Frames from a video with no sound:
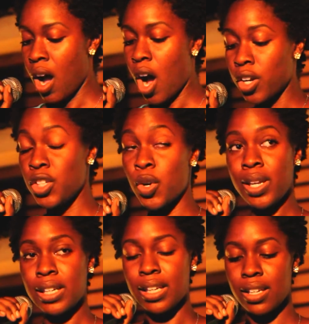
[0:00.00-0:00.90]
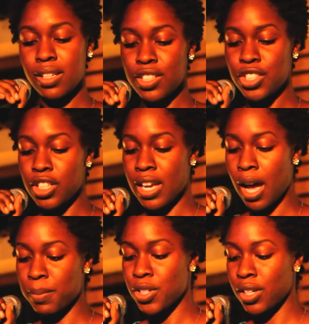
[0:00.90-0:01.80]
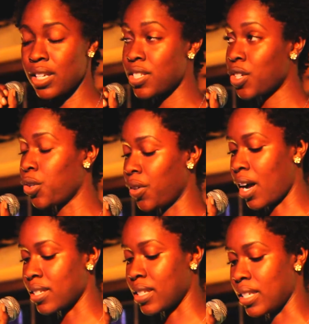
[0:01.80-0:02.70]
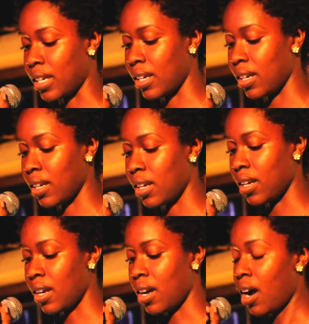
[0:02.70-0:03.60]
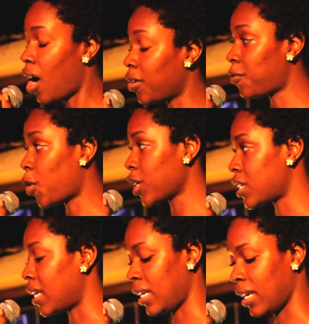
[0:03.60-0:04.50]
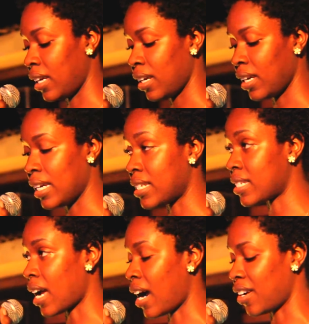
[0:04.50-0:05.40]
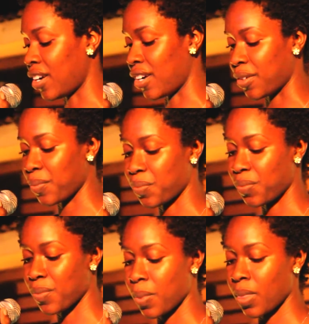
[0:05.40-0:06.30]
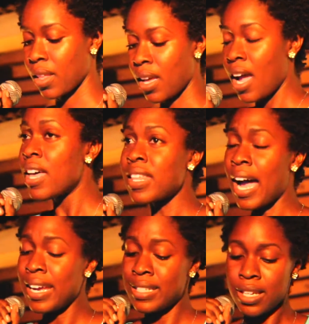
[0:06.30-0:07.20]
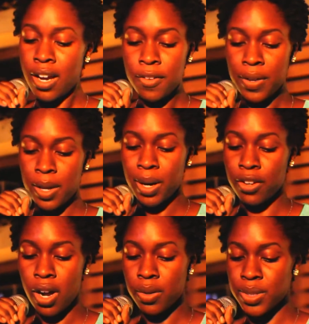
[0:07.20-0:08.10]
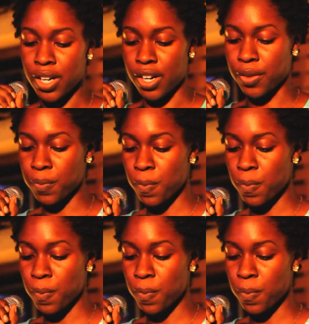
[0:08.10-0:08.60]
Unknowingly, she captured his curiosity. Unfortunately, he desired her. The idea of him aroused her.